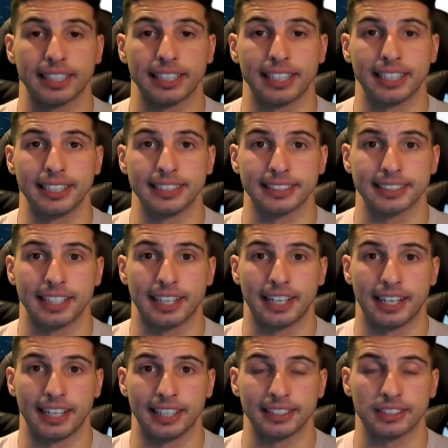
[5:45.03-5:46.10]
his,
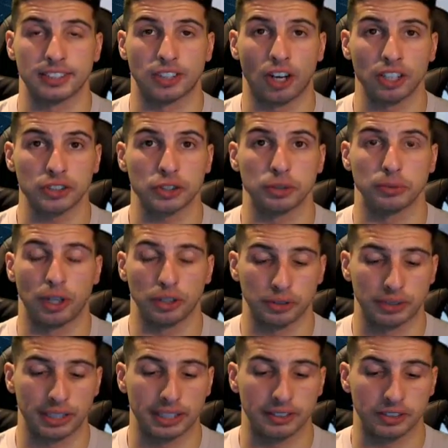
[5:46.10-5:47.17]
uh, his costume,
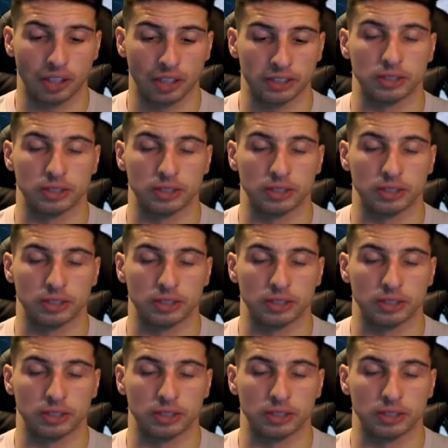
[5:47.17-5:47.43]
alternated costume